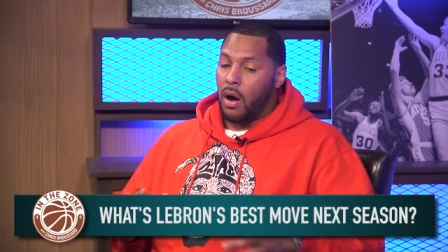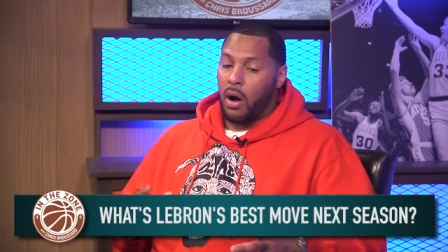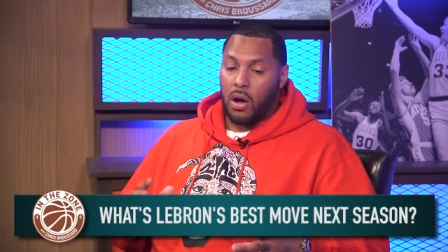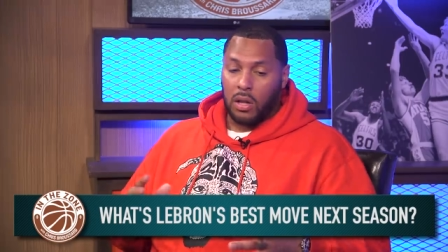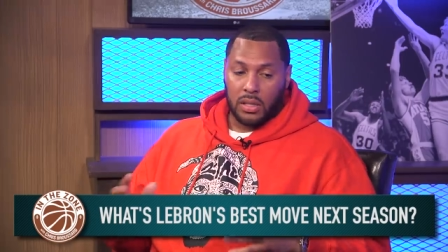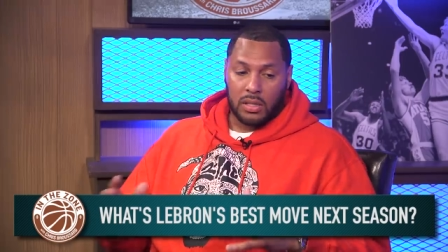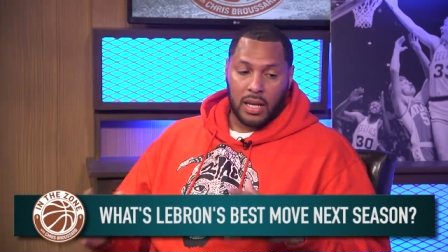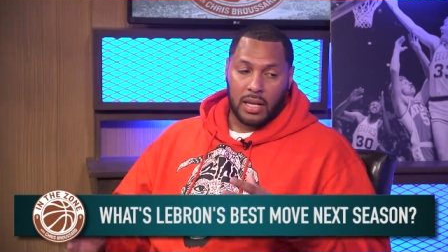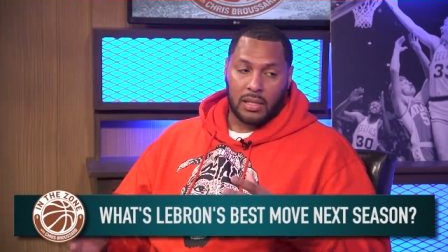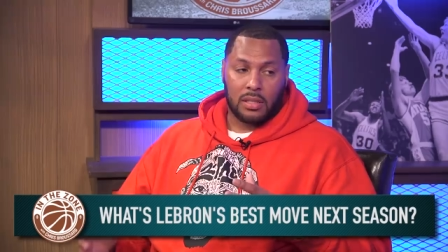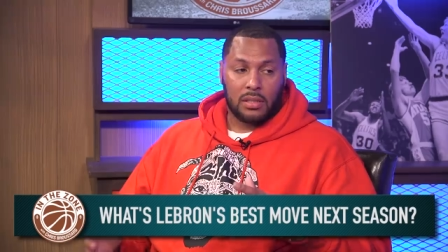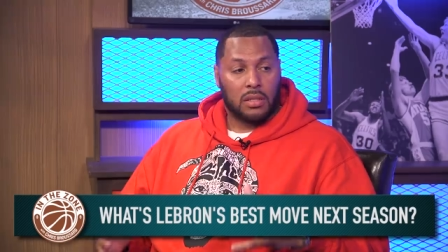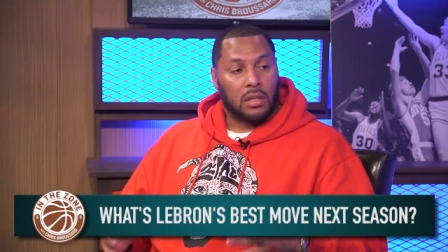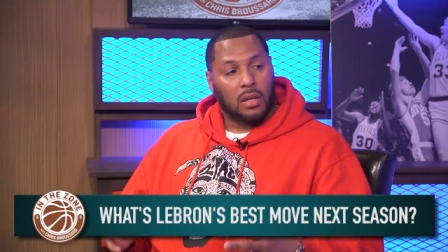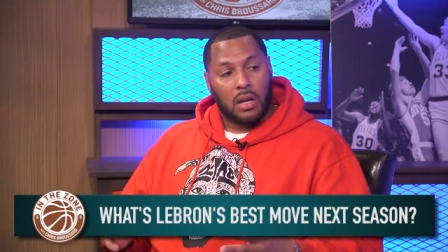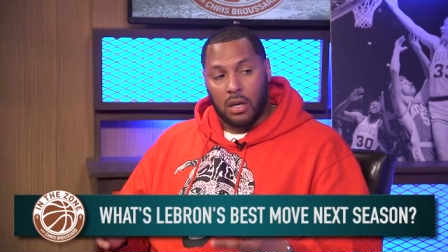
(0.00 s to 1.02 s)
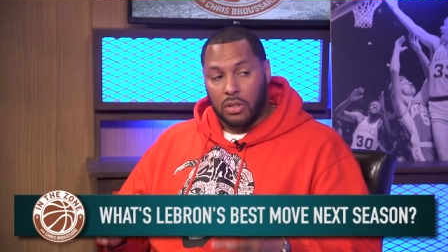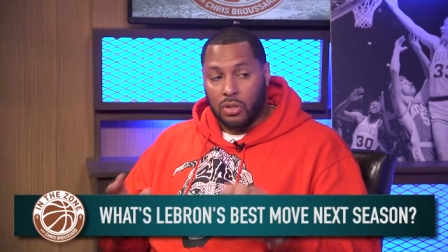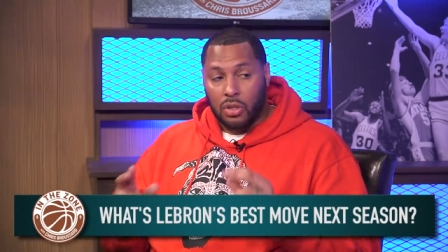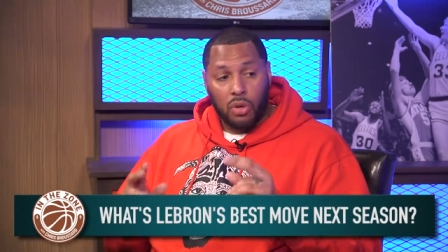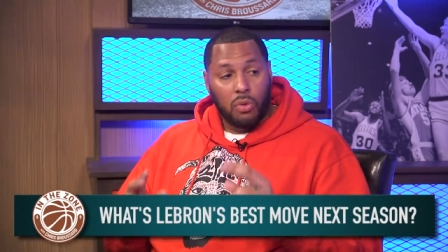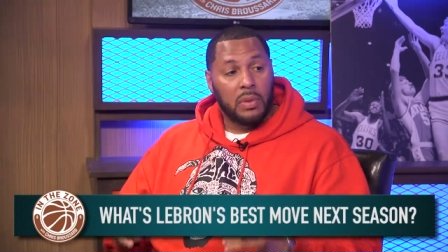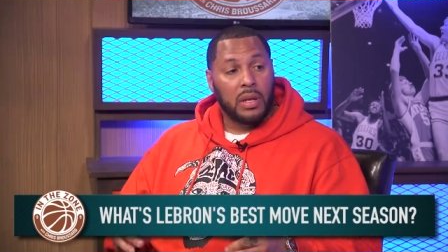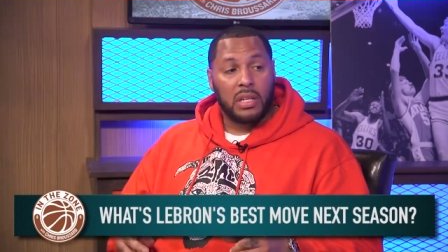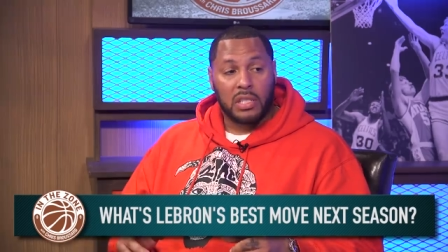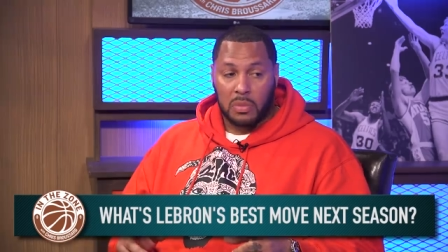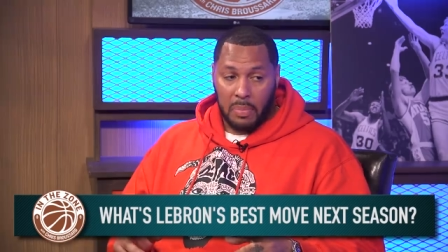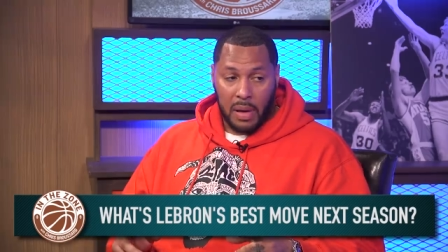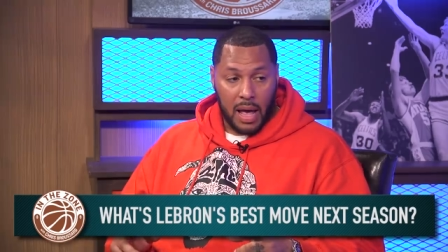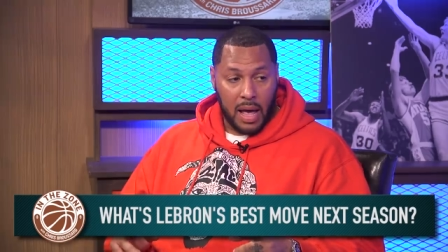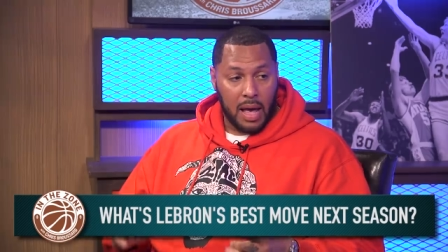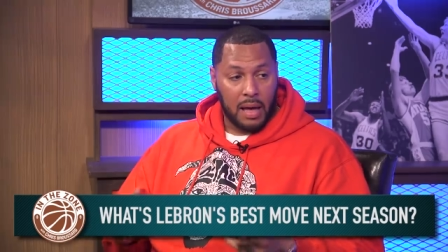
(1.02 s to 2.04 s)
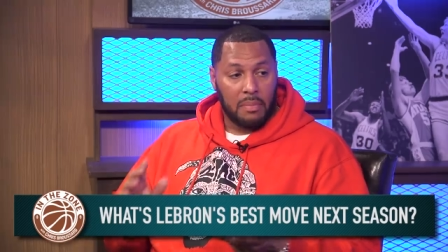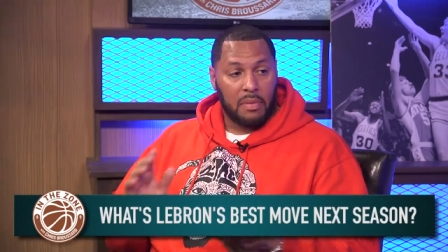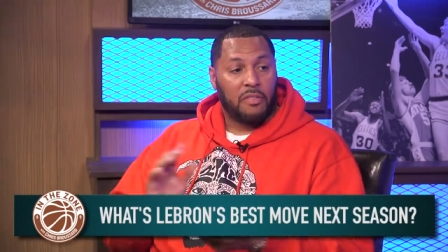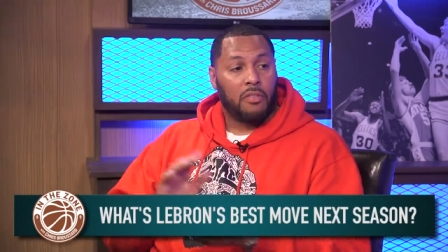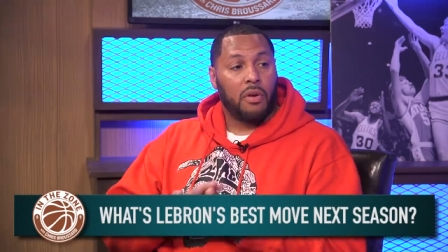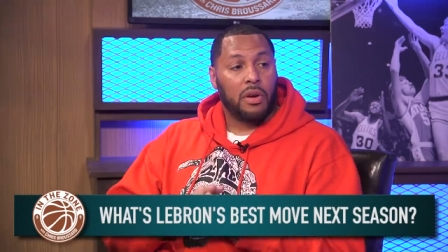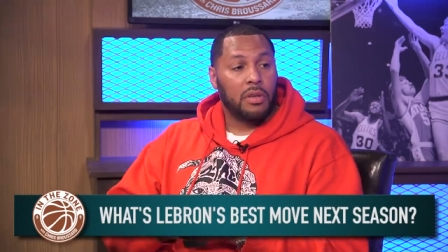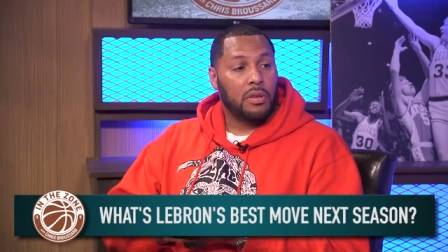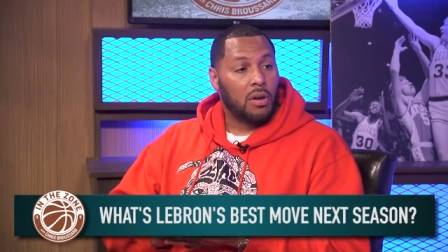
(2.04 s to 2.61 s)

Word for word: all it takes is a, a two minute span before mm -hmm.